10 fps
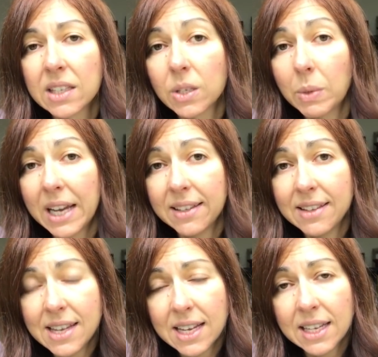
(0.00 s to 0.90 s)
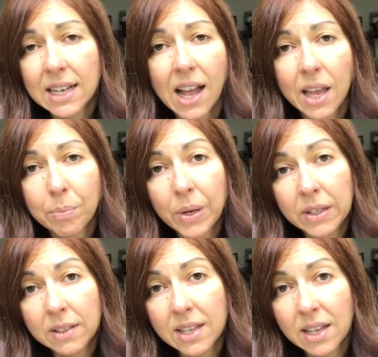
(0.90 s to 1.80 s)
So what I did, I
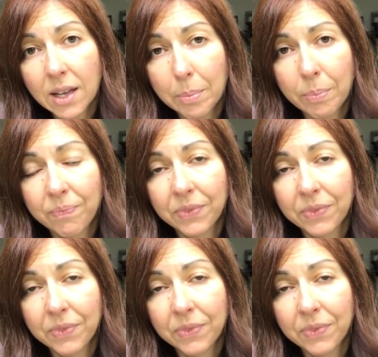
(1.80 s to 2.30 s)
put the